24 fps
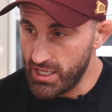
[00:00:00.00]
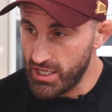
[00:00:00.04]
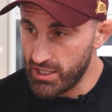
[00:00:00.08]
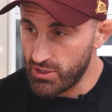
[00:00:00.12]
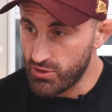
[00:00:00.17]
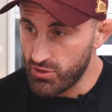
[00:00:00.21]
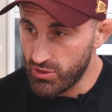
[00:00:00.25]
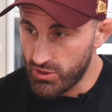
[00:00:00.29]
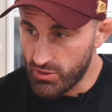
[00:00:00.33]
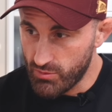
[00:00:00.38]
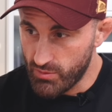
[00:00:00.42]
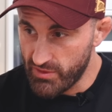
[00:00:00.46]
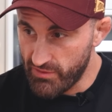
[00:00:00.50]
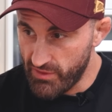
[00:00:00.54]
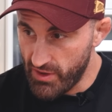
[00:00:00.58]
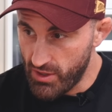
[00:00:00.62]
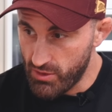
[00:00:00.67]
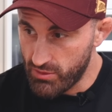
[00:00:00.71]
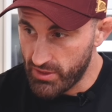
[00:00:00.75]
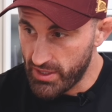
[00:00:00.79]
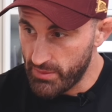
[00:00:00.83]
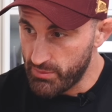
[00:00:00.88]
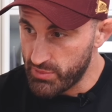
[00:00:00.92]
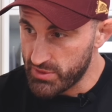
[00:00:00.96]
Cooking with
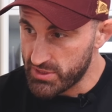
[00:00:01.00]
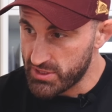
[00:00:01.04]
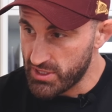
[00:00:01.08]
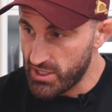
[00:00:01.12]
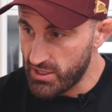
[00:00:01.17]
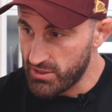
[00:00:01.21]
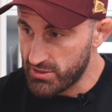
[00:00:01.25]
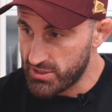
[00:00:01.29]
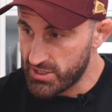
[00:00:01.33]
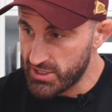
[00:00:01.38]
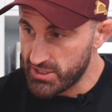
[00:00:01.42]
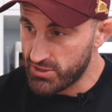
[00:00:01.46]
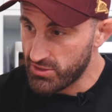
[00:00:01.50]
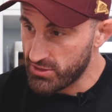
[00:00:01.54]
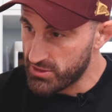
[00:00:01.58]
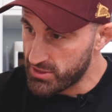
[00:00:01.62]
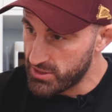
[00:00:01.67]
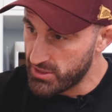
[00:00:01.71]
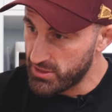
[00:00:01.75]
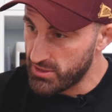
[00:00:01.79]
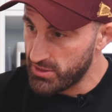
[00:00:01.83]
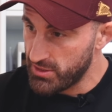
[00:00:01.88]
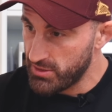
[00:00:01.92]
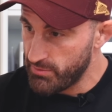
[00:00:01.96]
Volk episode she's
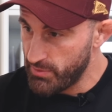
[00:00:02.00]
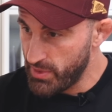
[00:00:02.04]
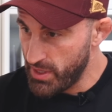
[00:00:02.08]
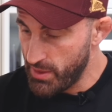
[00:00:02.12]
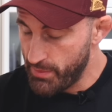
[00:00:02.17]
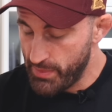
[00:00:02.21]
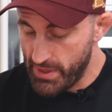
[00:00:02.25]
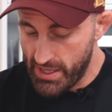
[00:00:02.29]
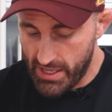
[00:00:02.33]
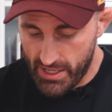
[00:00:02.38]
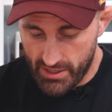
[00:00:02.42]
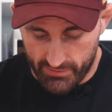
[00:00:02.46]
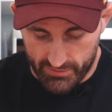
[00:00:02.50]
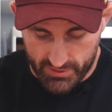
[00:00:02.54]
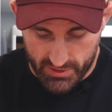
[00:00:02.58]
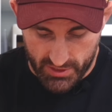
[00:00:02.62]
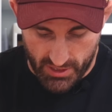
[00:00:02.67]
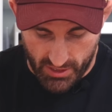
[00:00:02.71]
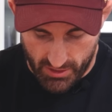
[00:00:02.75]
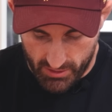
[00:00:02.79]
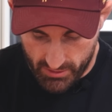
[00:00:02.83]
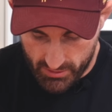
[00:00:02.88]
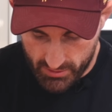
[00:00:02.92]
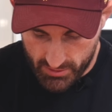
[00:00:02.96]
got to be a part of,
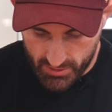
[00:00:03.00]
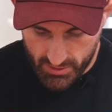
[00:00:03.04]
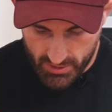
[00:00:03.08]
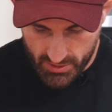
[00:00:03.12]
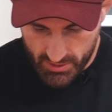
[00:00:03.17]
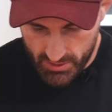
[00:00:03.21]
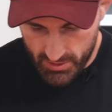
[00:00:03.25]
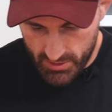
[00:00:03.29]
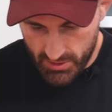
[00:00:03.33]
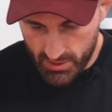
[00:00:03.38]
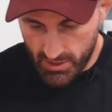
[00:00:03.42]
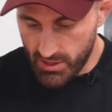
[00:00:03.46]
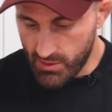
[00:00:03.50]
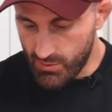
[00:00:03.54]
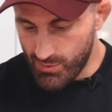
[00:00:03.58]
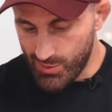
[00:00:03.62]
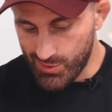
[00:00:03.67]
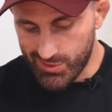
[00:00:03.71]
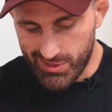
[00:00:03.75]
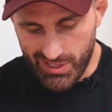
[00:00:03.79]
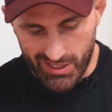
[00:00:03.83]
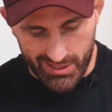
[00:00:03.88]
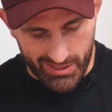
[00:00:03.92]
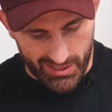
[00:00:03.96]
so
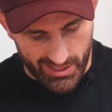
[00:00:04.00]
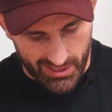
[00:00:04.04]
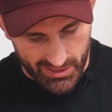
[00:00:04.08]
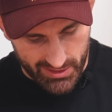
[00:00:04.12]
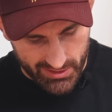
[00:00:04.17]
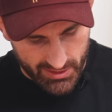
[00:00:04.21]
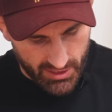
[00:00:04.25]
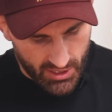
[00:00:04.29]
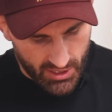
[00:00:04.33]
well done, darling.